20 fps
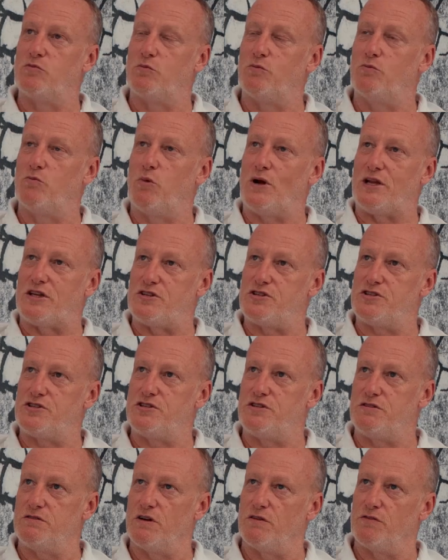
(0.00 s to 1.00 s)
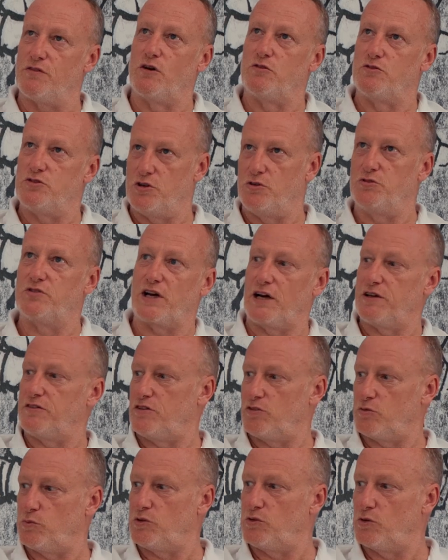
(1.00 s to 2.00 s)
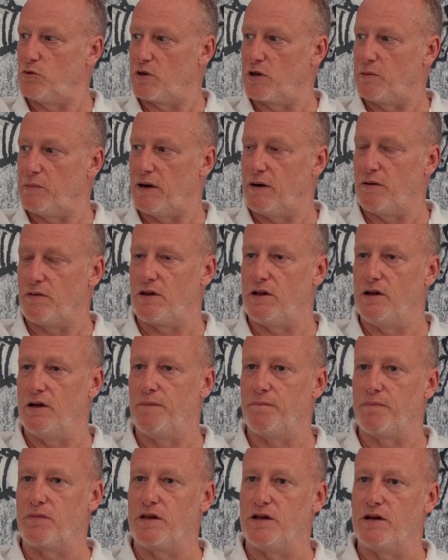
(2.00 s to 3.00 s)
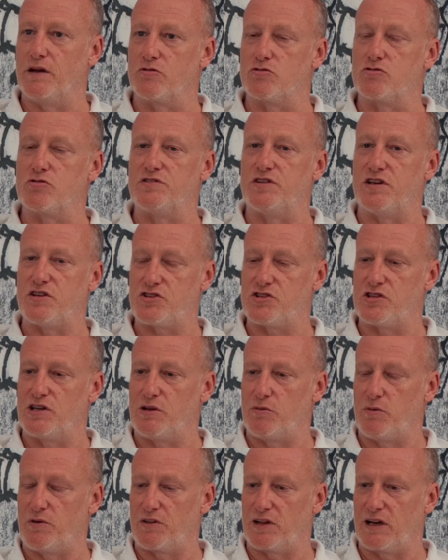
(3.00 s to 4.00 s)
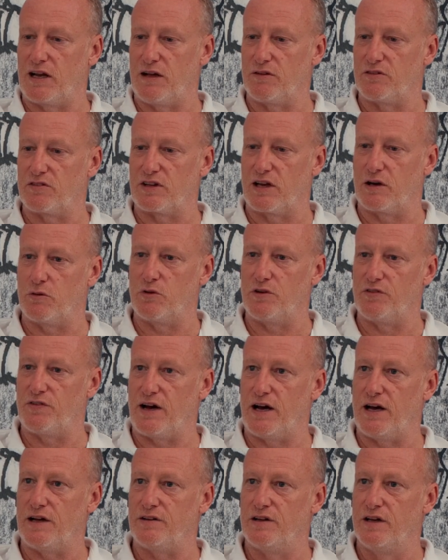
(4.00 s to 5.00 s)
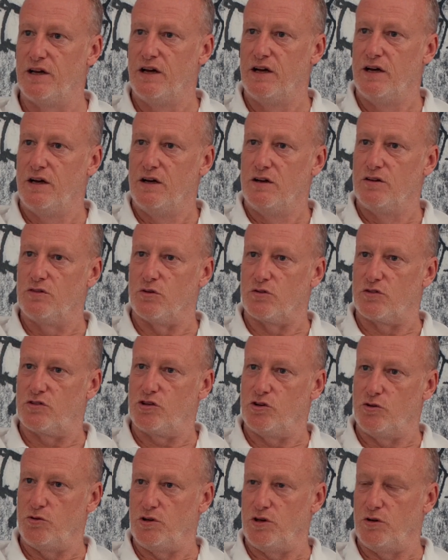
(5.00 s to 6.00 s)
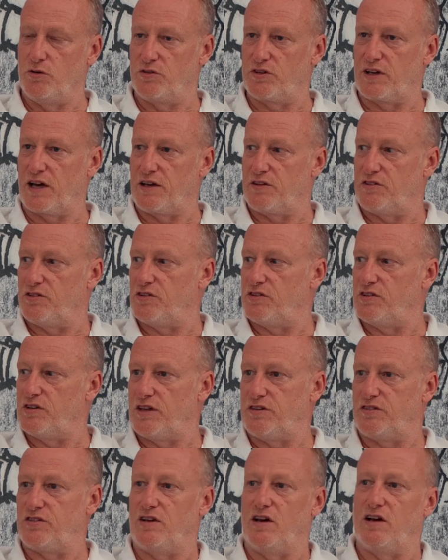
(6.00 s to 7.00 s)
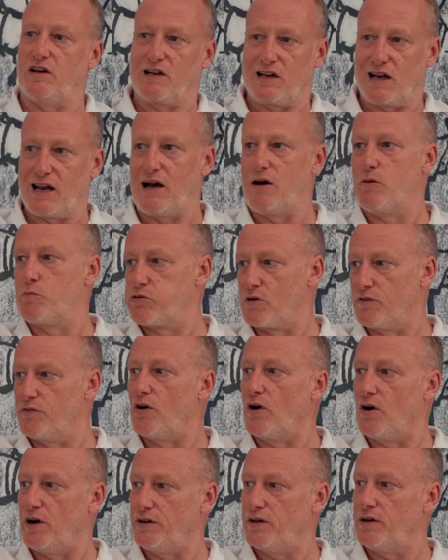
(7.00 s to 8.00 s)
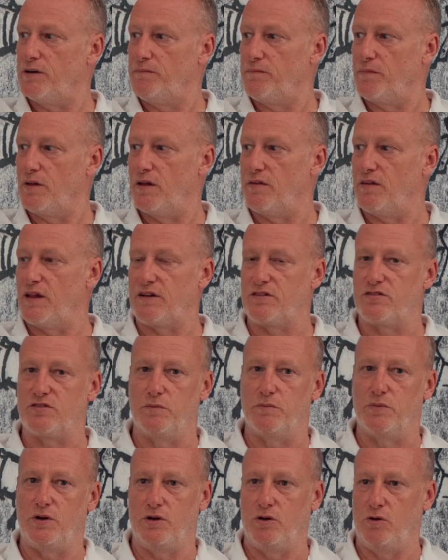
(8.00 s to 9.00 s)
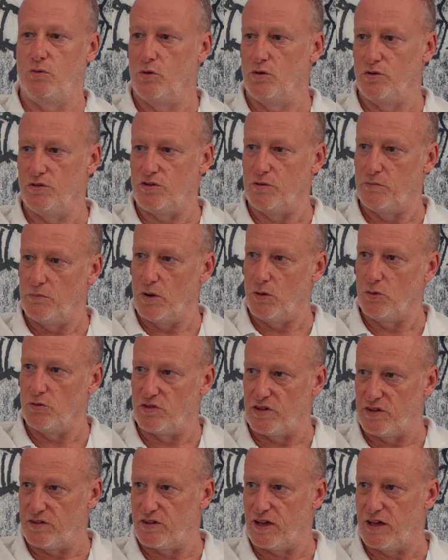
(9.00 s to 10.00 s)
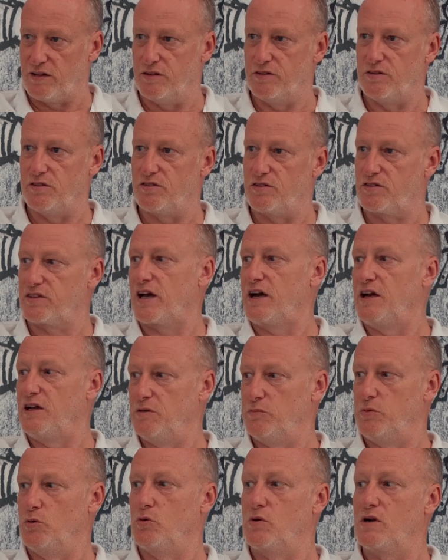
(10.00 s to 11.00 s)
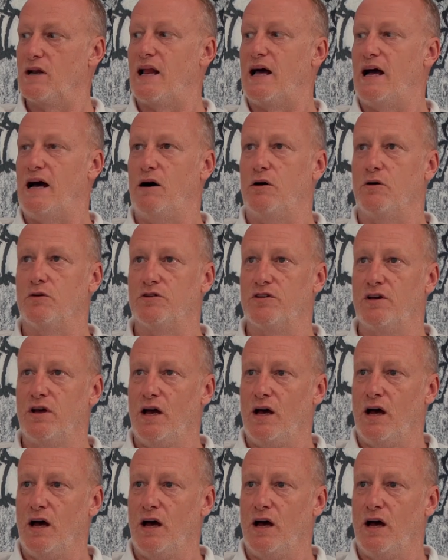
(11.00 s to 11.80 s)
which of those use cases we're talking about. Traditionally with CloudStack we've had sort of two use cases. It's cloud provider, and that's somebody who wants a multi-tenant scalable cloud